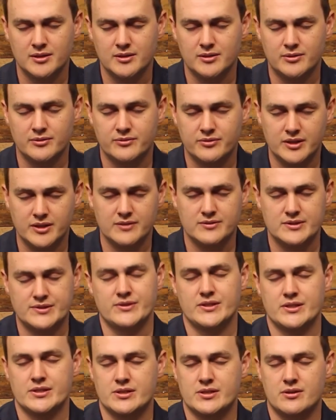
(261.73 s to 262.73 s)
Lord, forgive us
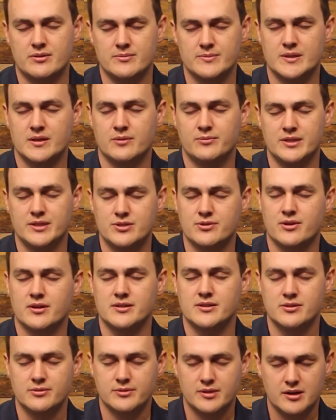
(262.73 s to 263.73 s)
for the times that we try
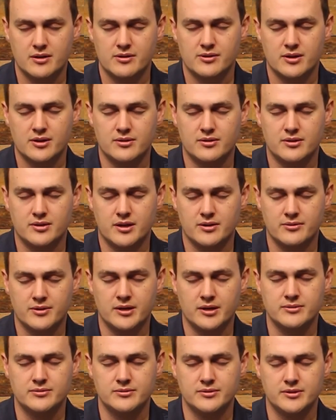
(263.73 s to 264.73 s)
and do it on our
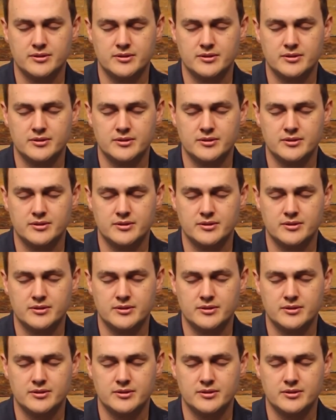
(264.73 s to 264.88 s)
own.